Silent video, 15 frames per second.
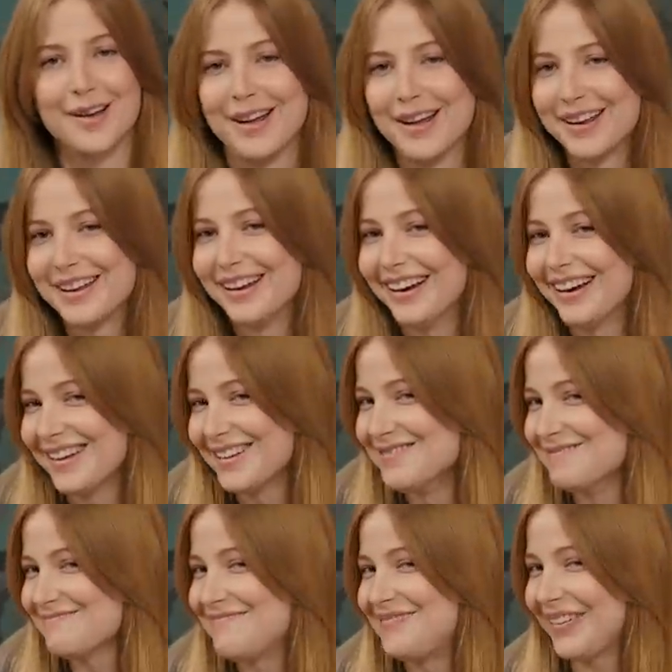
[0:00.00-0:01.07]
conjecture.
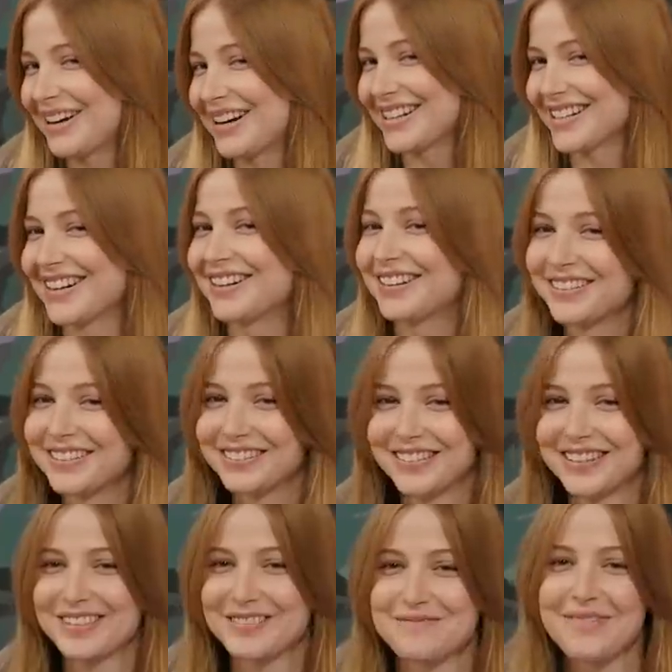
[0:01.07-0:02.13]
at this talk, point. we go